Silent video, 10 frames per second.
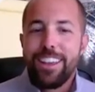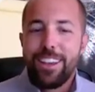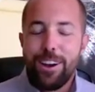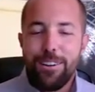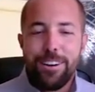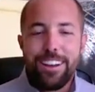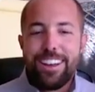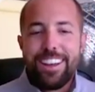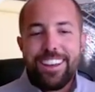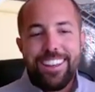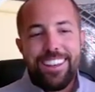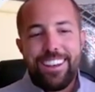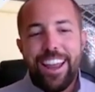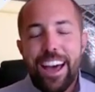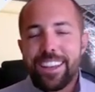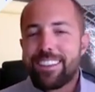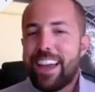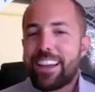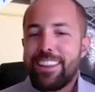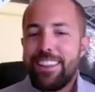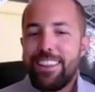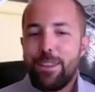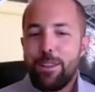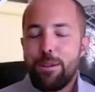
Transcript: you know, uh, not exactly the,